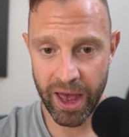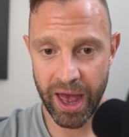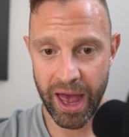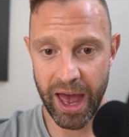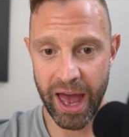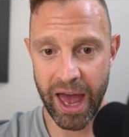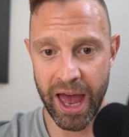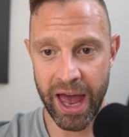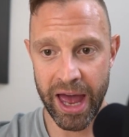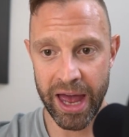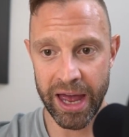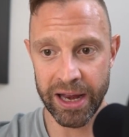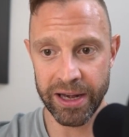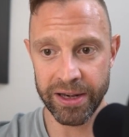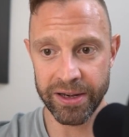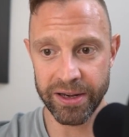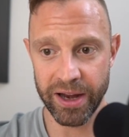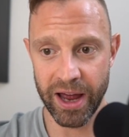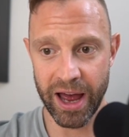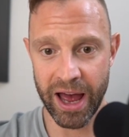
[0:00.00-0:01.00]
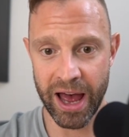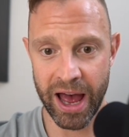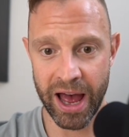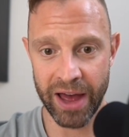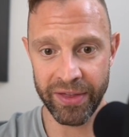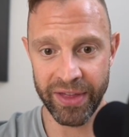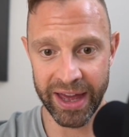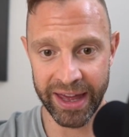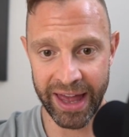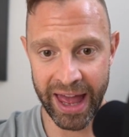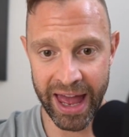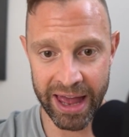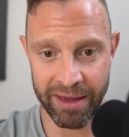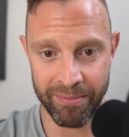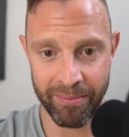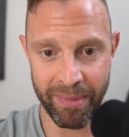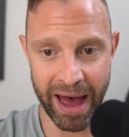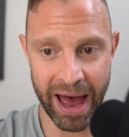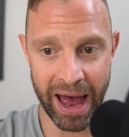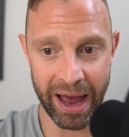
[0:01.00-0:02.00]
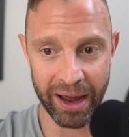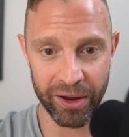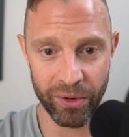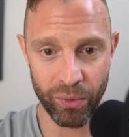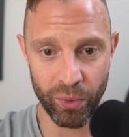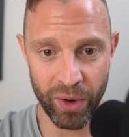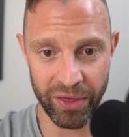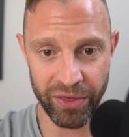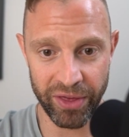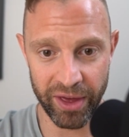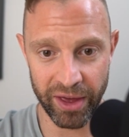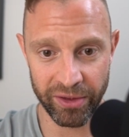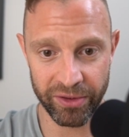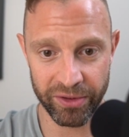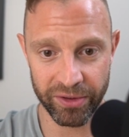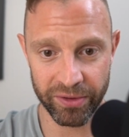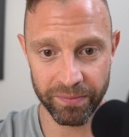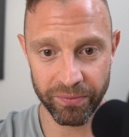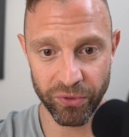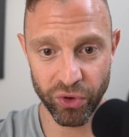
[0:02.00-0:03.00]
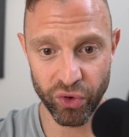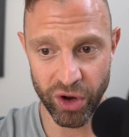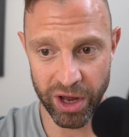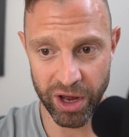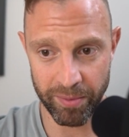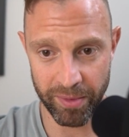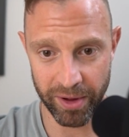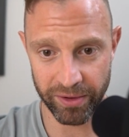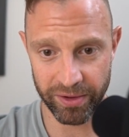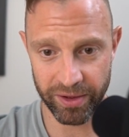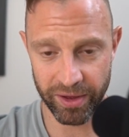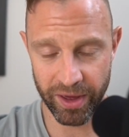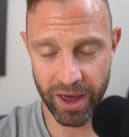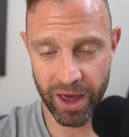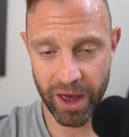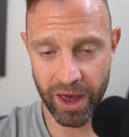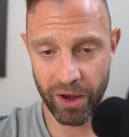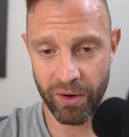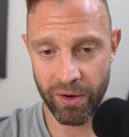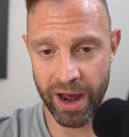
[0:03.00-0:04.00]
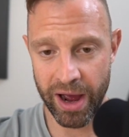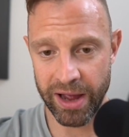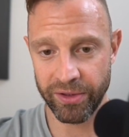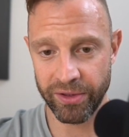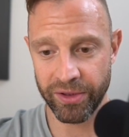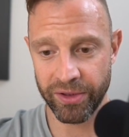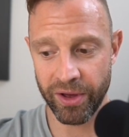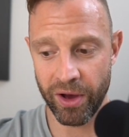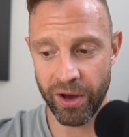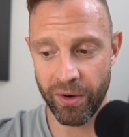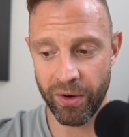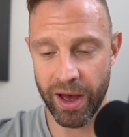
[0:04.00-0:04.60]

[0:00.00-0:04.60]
And they came back with this treatment, right? So,